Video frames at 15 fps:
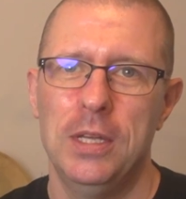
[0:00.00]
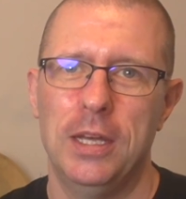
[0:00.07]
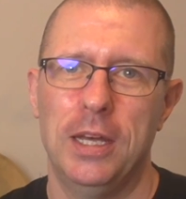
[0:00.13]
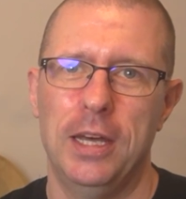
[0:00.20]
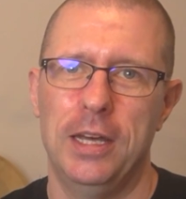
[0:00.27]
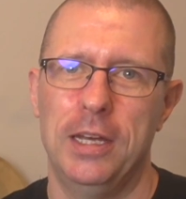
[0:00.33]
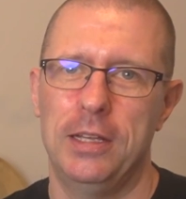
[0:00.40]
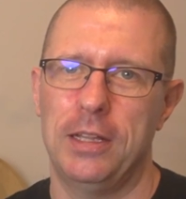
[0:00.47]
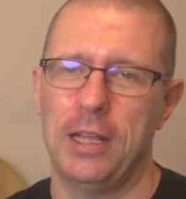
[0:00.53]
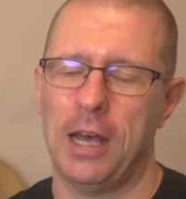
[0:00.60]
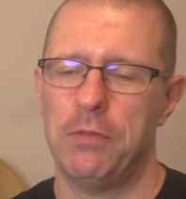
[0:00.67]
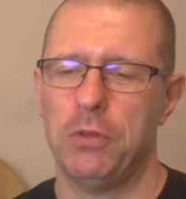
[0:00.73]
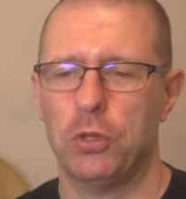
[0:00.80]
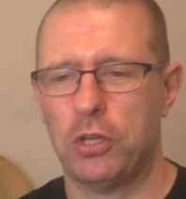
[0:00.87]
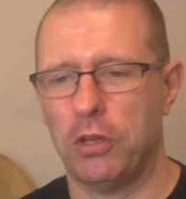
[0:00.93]

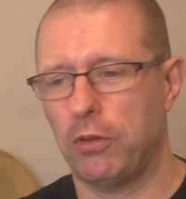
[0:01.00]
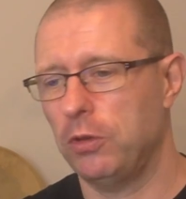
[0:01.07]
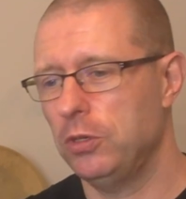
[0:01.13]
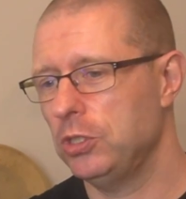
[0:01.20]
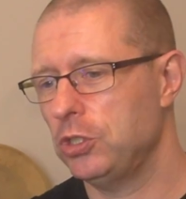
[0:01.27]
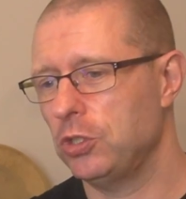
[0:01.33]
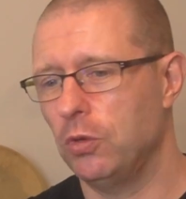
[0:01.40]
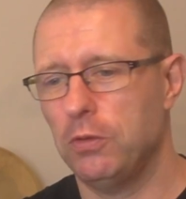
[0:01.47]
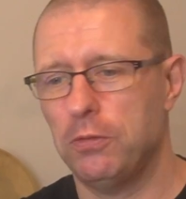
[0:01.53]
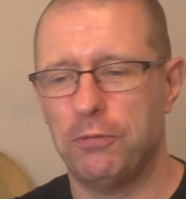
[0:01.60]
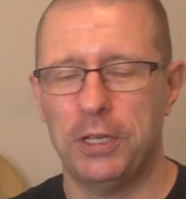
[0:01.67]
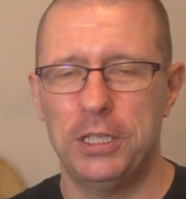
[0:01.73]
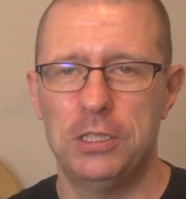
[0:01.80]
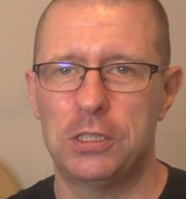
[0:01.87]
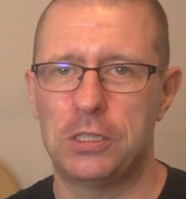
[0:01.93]
Have a look around, you know,
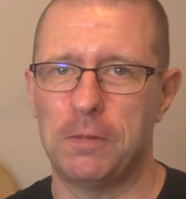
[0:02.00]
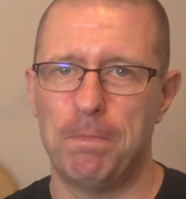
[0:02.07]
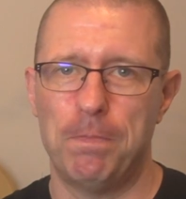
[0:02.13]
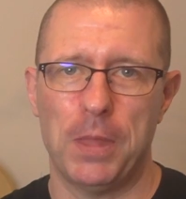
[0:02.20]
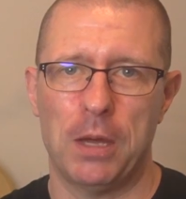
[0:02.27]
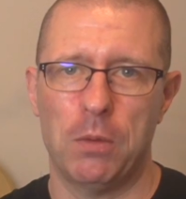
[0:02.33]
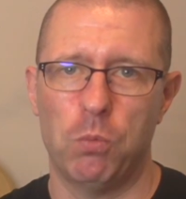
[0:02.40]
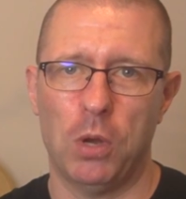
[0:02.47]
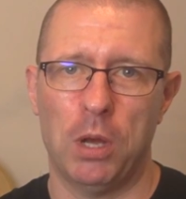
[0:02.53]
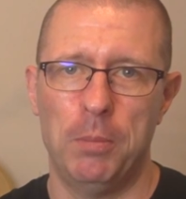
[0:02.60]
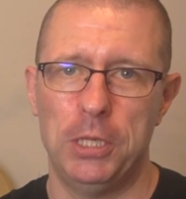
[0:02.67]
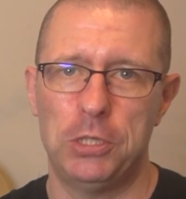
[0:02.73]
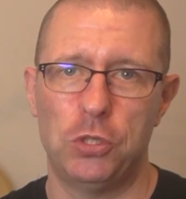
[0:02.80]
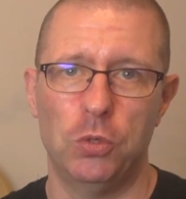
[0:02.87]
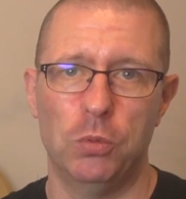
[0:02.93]
find a
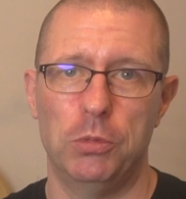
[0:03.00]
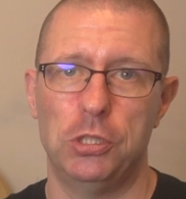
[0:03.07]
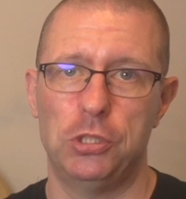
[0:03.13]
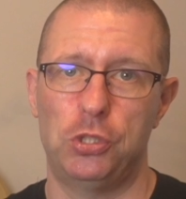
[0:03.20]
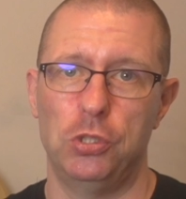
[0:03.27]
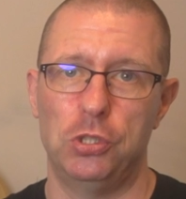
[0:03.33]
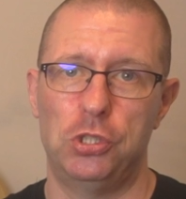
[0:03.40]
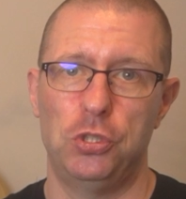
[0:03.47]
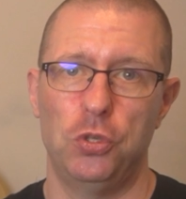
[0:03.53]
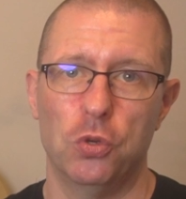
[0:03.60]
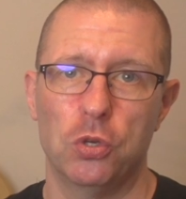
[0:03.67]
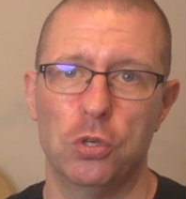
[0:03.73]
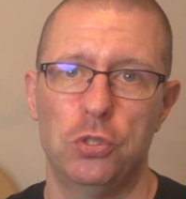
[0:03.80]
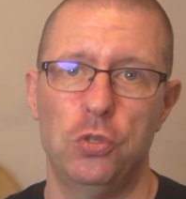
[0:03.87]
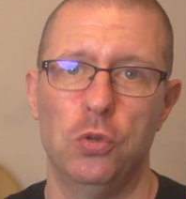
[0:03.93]
metronome that suits
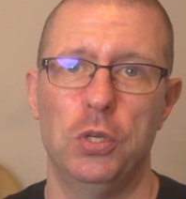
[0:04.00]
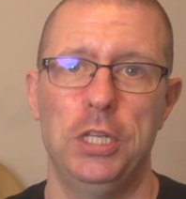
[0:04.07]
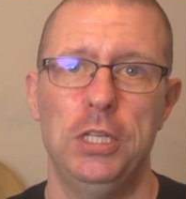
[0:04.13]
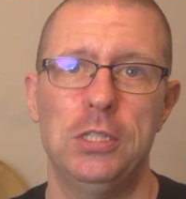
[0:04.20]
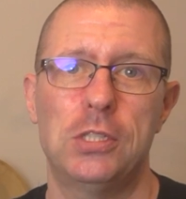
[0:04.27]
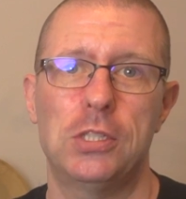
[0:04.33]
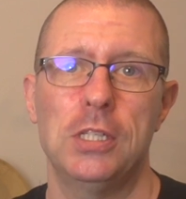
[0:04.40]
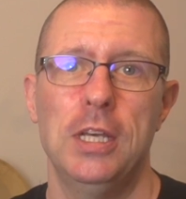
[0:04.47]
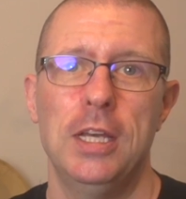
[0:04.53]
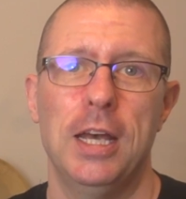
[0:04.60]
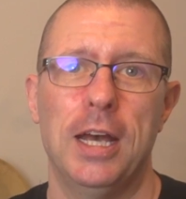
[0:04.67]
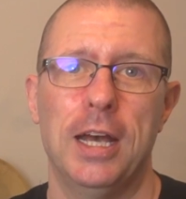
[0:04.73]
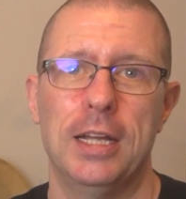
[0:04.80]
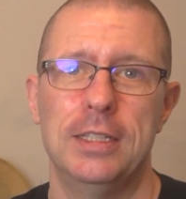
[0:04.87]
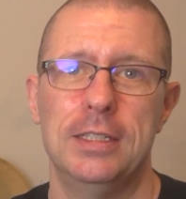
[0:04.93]
your needs,
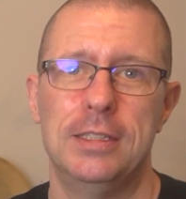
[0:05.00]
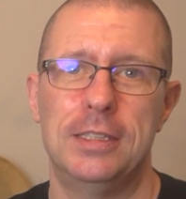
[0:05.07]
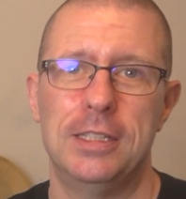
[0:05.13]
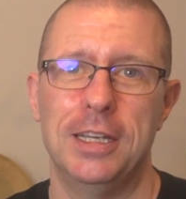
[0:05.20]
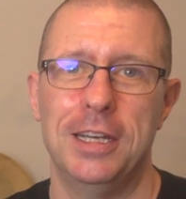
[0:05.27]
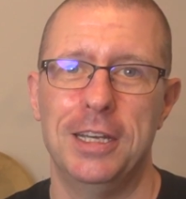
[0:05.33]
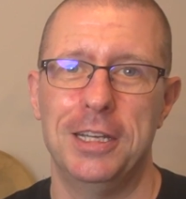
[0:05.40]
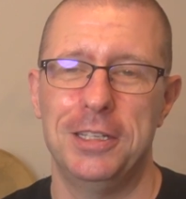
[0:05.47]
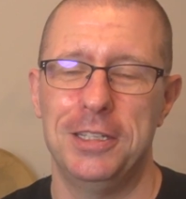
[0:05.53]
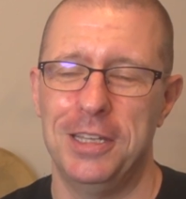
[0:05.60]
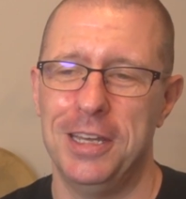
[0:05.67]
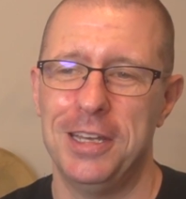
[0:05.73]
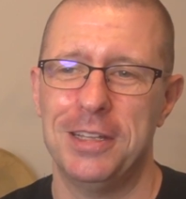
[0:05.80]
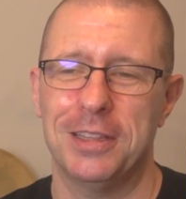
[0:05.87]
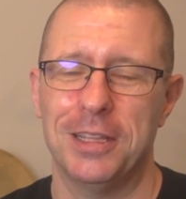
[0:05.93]
and
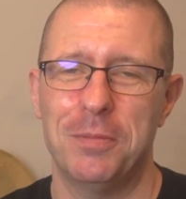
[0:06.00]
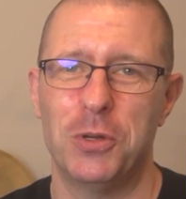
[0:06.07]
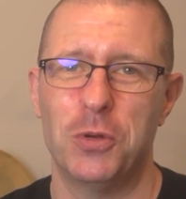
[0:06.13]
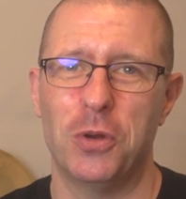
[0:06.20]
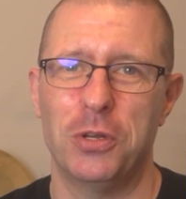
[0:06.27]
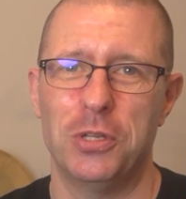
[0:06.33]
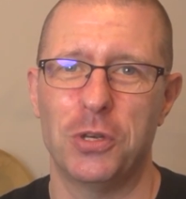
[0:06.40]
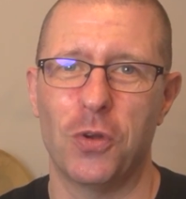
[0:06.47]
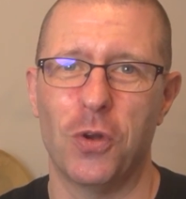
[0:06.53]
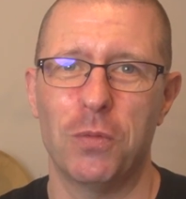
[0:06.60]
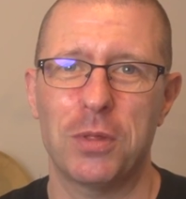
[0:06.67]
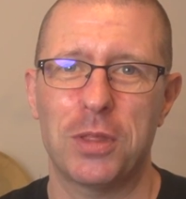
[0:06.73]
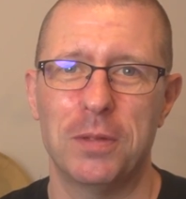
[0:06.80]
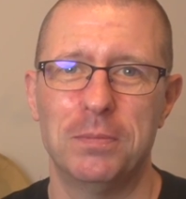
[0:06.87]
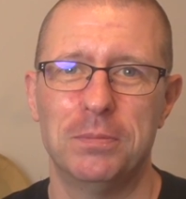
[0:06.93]
let me know how you got on
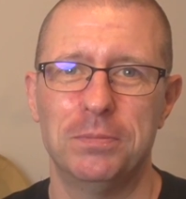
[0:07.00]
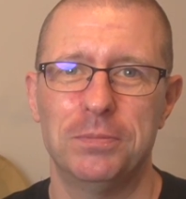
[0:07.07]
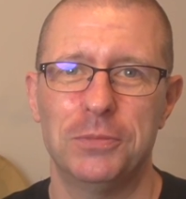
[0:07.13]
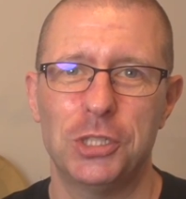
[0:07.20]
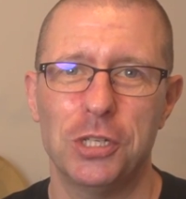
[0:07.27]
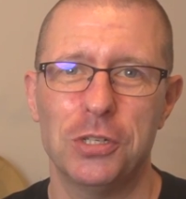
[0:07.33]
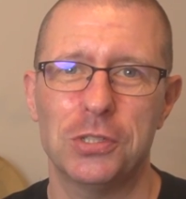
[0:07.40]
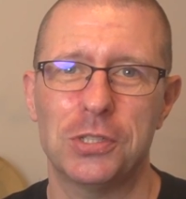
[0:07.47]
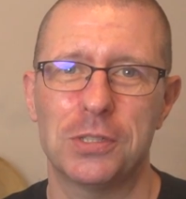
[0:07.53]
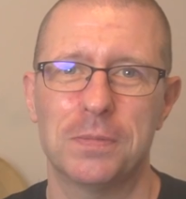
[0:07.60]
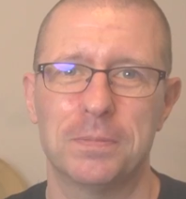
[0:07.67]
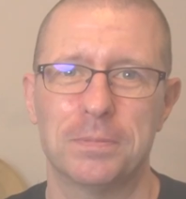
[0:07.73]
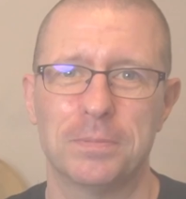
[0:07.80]
with it. Cheers.